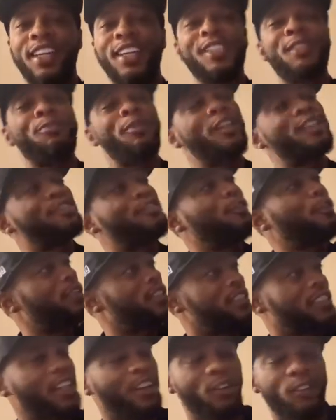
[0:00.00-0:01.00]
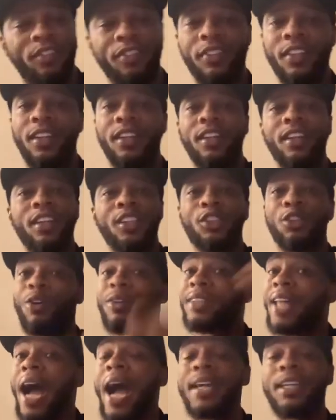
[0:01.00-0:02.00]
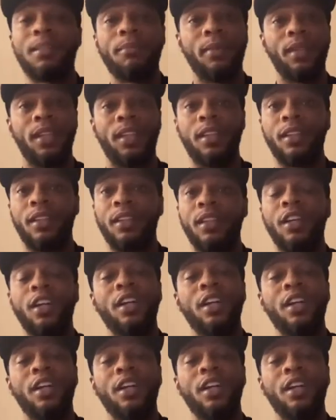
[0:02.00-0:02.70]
It speaks for itself. So document it.